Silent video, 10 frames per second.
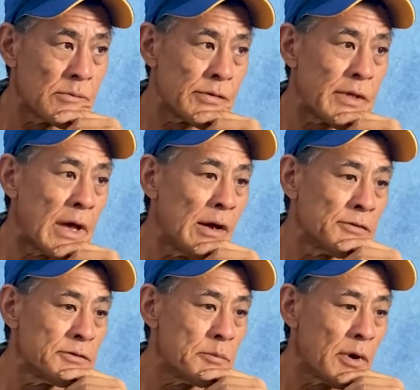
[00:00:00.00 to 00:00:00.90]
with the
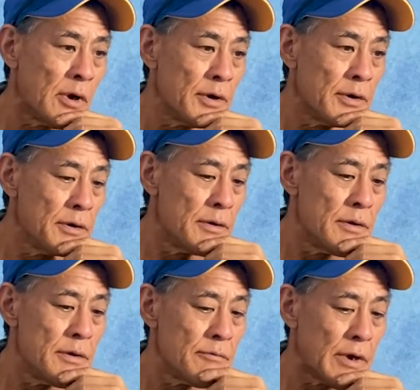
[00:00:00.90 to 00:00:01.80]
housing part
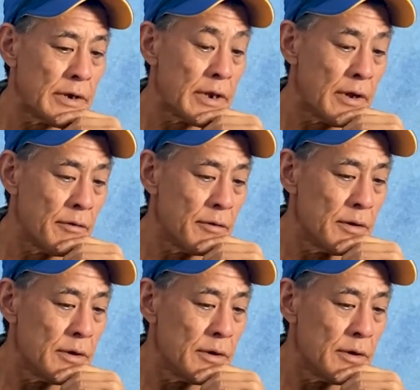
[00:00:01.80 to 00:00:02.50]
right now,